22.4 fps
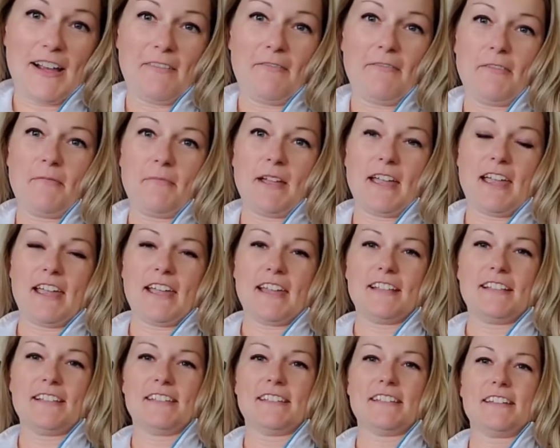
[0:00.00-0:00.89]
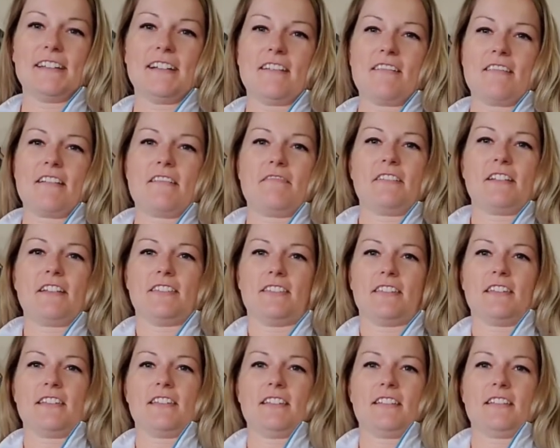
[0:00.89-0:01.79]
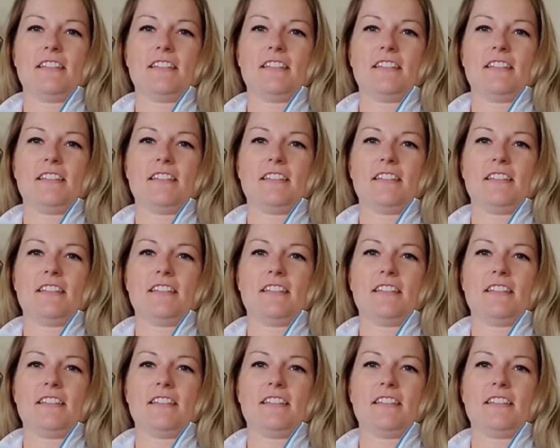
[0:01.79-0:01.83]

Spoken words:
I can fit my hands in here and everything.